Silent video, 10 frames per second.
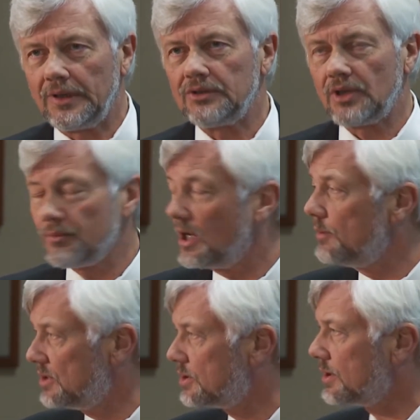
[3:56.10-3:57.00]

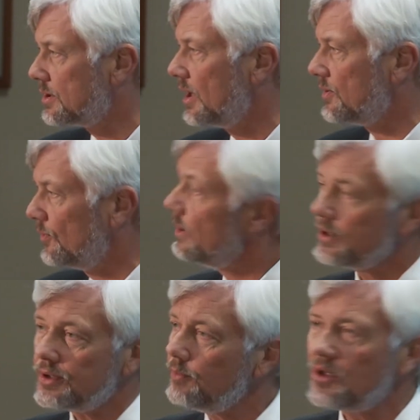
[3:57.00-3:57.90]
sometimes it's successful,
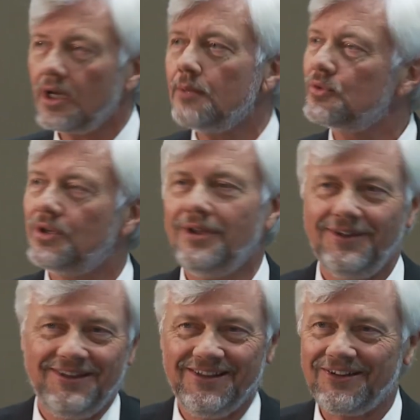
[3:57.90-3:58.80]
and sometimes
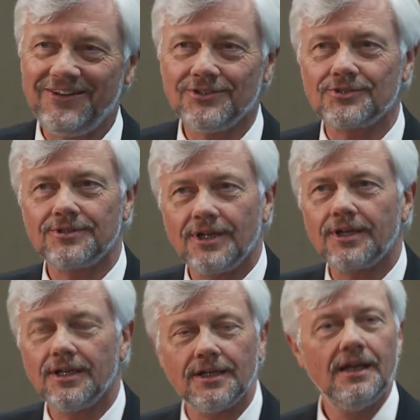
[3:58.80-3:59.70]
their heels are
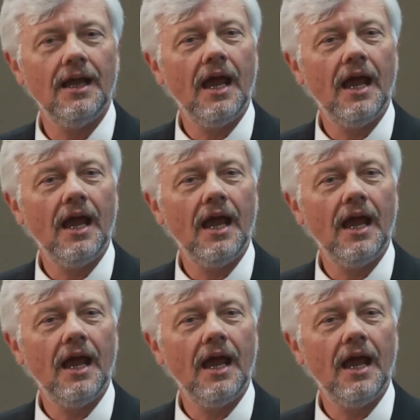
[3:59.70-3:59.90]
dug in,